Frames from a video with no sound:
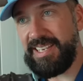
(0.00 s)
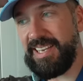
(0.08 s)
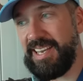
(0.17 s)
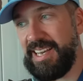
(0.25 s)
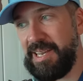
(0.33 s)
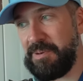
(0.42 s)

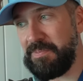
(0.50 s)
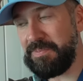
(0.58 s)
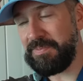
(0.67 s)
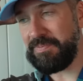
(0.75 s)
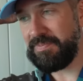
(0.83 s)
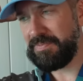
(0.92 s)

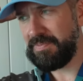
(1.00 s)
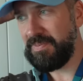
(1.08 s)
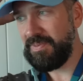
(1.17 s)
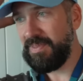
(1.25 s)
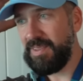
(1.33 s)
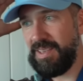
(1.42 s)

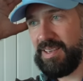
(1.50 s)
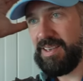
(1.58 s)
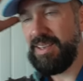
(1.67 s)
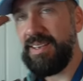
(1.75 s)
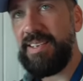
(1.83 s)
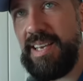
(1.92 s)
higher. You
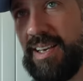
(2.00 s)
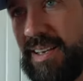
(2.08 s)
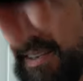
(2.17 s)
know what? Women's